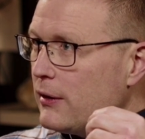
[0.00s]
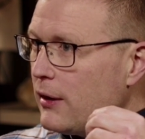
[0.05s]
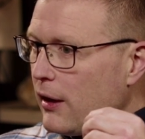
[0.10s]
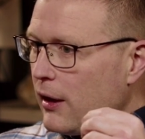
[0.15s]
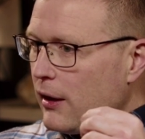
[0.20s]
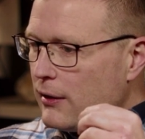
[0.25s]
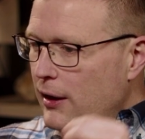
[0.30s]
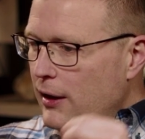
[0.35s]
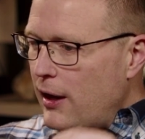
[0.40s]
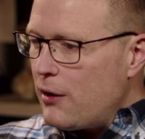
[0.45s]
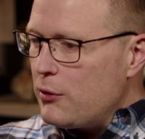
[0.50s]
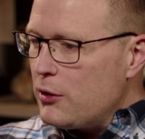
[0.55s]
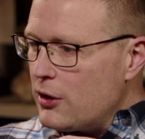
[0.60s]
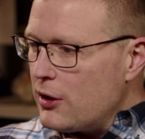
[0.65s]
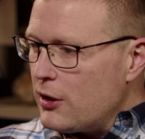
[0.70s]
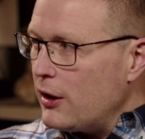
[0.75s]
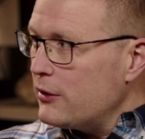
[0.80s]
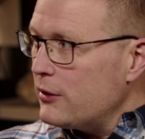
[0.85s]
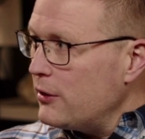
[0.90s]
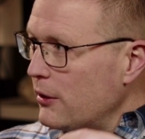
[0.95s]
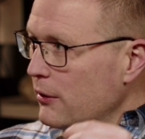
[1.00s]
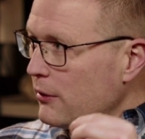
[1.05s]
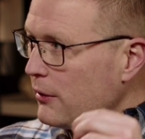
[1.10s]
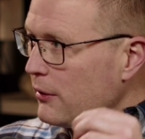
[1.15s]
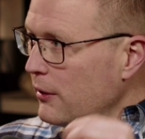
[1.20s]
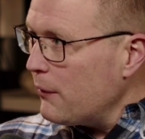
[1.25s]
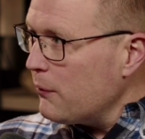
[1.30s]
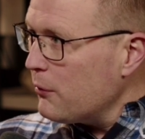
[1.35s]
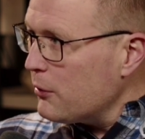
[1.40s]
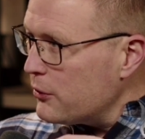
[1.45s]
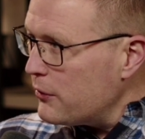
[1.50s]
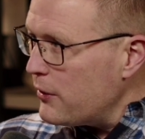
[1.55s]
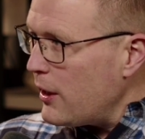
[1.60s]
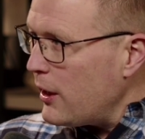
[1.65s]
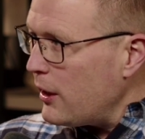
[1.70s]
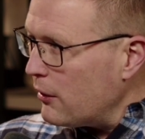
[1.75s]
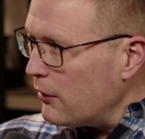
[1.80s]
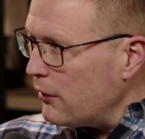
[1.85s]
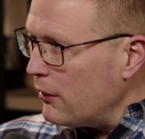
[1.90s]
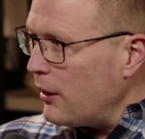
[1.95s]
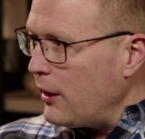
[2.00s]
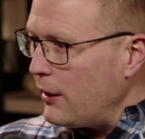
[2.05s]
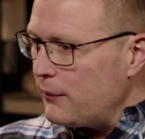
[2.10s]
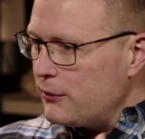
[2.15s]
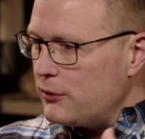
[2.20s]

allowing God to leverage that in our life,